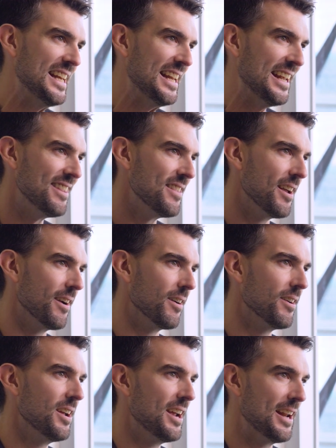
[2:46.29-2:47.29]
get in
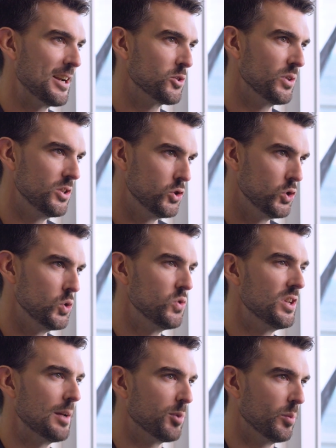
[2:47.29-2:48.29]
there and actually do
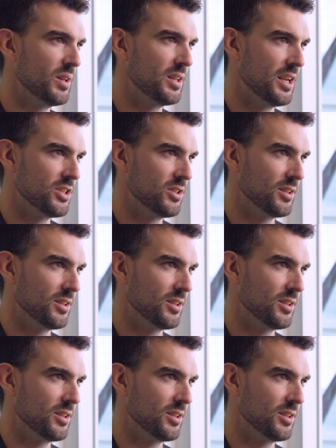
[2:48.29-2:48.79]
the implementation